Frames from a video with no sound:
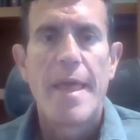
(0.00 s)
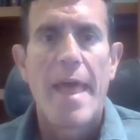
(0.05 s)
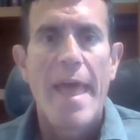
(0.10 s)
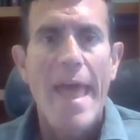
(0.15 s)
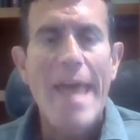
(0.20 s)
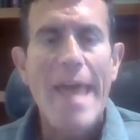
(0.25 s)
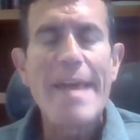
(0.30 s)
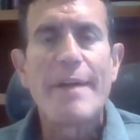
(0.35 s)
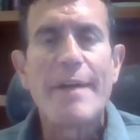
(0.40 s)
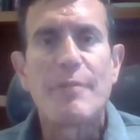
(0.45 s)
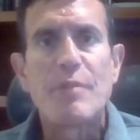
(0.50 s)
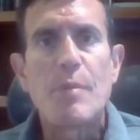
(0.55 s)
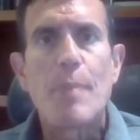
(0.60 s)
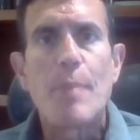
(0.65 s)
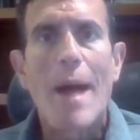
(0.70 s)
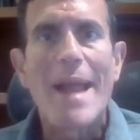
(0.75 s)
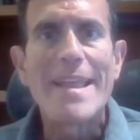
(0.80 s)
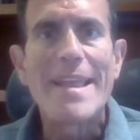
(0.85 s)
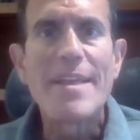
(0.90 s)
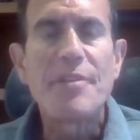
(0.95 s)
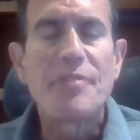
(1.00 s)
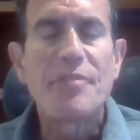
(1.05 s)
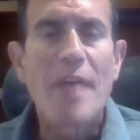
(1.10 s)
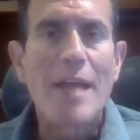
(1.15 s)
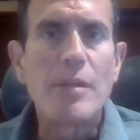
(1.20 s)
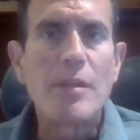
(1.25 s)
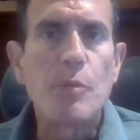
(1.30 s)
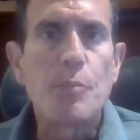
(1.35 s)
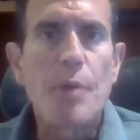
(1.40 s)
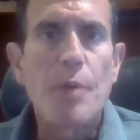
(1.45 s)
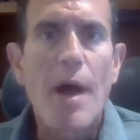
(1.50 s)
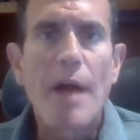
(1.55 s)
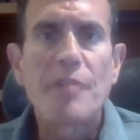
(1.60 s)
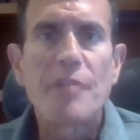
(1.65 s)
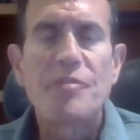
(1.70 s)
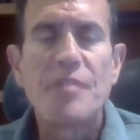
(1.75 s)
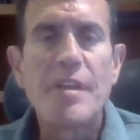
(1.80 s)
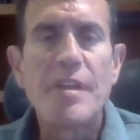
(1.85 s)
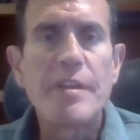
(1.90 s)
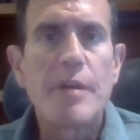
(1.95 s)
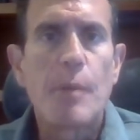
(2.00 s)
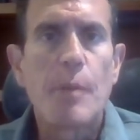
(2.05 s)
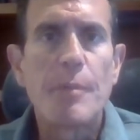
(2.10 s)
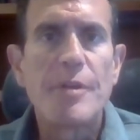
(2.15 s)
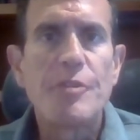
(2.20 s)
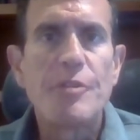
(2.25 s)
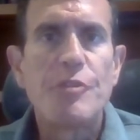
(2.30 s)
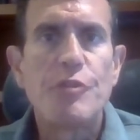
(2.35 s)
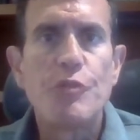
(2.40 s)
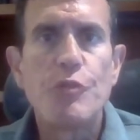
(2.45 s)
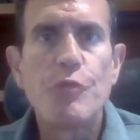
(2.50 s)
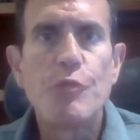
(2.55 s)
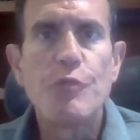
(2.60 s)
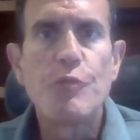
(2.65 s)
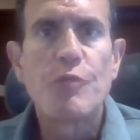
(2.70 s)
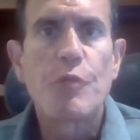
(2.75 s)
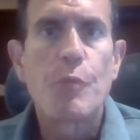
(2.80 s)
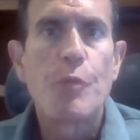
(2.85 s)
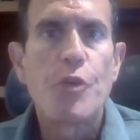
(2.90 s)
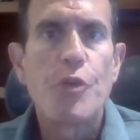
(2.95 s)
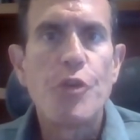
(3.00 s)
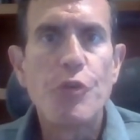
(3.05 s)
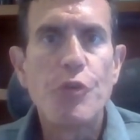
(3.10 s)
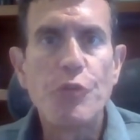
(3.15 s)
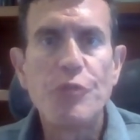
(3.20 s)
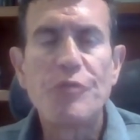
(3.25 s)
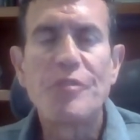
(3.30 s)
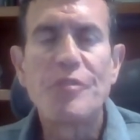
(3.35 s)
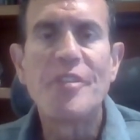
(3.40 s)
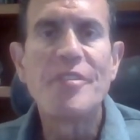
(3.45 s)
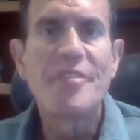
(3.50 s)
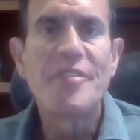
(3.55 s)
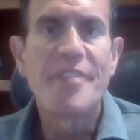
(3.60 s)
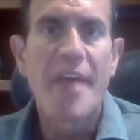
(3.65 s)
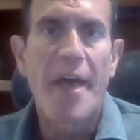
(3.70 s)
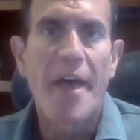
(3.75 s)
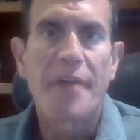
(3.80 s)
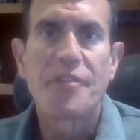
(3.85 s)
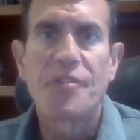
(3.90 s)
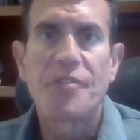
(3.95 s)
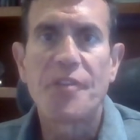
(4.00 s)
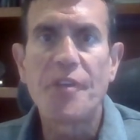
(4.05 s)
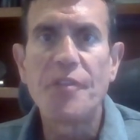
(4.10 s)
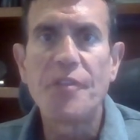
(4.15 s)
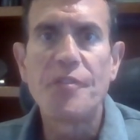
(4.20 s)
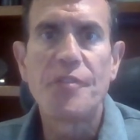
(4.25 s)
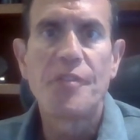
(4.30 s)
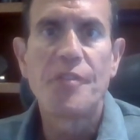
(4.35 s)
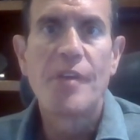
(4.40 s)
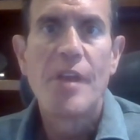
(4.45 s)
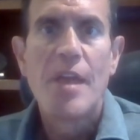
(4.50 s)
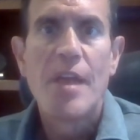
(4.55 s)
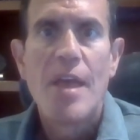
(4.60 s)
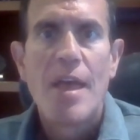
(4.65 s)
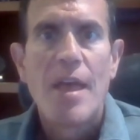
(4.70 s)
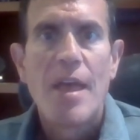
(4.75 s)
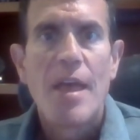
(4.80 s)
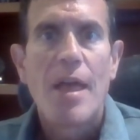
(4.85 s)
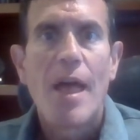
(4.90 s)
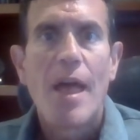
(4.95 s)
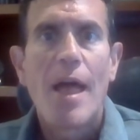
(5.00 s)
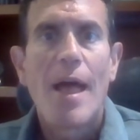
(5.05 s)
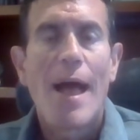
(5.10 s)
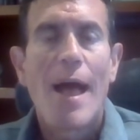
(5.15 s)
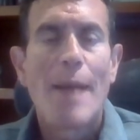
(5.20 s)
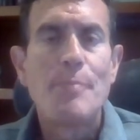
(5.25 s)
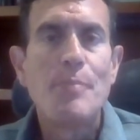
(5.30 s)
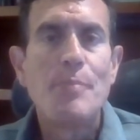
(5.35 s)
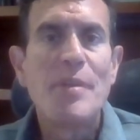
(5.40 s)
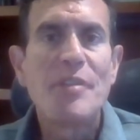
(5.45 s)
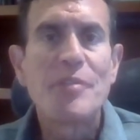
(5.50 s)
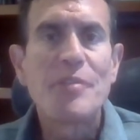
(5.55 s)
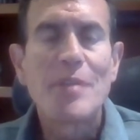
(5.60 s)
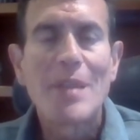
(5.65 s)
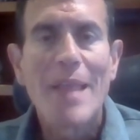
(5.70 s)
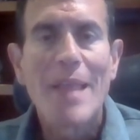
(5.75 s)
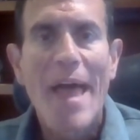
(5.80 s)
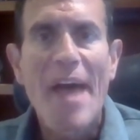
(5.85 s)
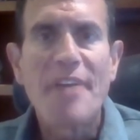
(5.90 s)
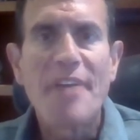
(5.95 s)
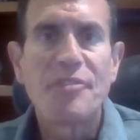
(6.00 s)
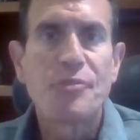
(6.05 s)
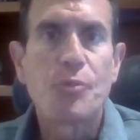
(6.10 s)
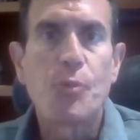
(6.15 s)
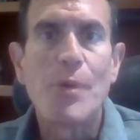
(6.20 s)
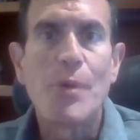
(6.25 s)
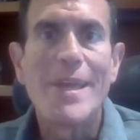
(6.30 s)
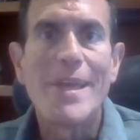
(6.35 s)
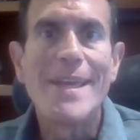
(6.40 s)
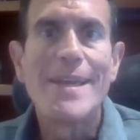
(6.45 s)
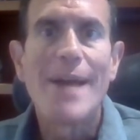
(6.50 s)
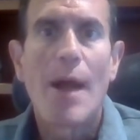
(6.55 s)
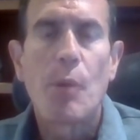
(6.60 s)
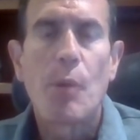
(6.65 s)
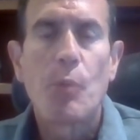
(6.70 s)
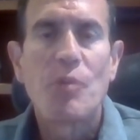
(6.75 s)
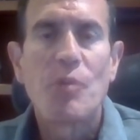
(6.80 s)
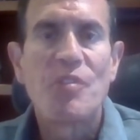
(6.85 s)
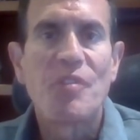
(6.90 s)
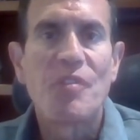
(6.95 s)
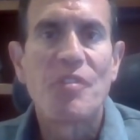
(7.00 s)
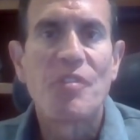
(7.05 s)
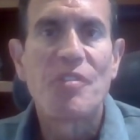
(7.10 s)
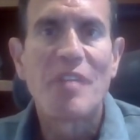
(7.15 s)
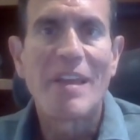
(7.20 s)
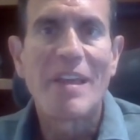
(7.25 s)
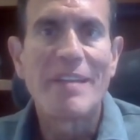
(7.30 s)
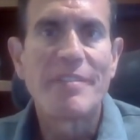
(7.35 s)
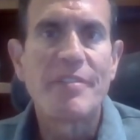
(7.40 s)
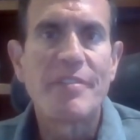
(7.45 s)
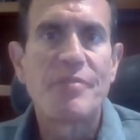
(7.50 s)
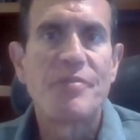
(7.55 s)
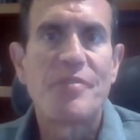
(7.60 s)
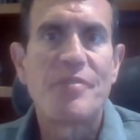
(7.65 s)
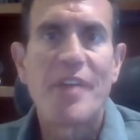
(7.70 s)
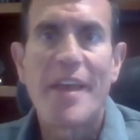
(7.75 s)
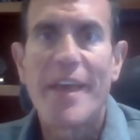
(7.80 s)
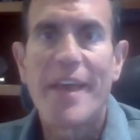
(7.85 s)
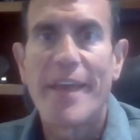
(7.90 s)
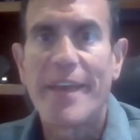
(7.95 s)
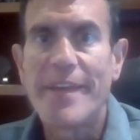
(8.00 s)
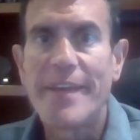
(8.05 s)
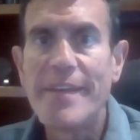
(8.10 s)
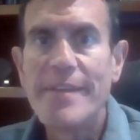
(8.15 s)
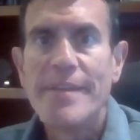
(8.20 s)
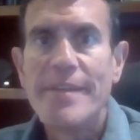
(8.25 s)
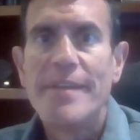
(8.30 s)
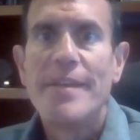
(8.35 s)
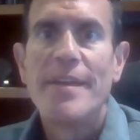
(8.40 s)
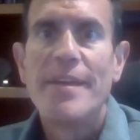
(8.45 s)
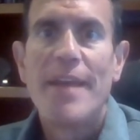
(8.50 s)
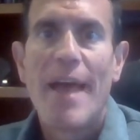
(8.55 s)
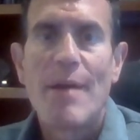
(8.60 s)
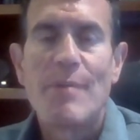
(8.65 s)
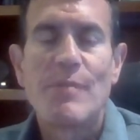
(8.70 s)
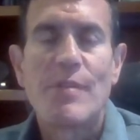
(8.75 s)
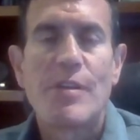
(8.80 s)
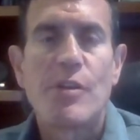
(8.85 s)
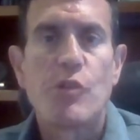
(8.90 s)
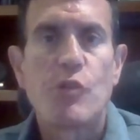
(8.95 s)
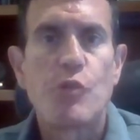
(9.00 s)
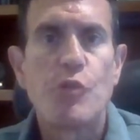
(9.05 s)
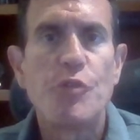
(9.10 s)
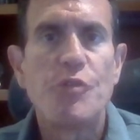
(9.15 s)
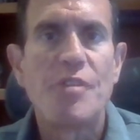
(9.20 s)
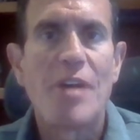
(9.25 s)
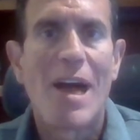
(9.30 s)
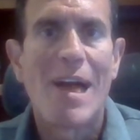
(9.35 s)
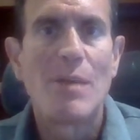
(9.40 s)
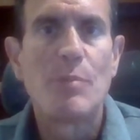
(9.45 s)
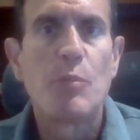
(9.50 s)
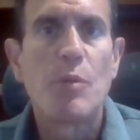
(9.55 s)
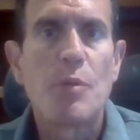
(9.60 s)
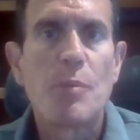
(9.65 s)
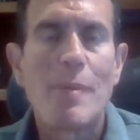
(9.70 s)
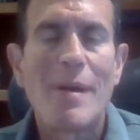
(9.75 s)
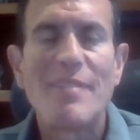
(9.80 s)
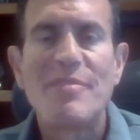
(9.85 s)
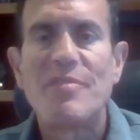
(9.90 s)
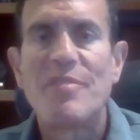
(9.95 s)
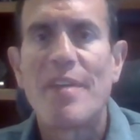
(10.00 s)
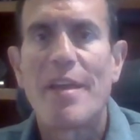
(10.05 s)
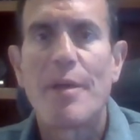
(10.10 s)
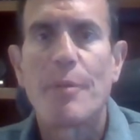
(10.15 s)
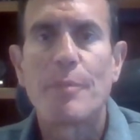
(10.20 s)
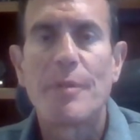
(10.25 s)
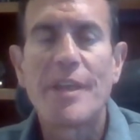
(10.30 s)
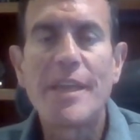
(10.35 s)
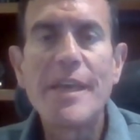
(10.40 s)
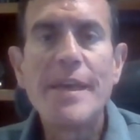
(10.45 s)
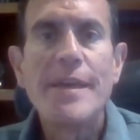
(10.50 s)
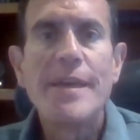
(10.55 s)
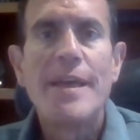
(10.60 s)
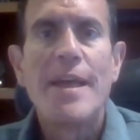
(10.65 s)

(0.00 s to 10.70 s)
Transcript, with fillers: Hey, everybody, it's Alan Brochstein coming to you from Houston, Texas. Uh, I missed last week. I was in Santa Fe having a good time with my family,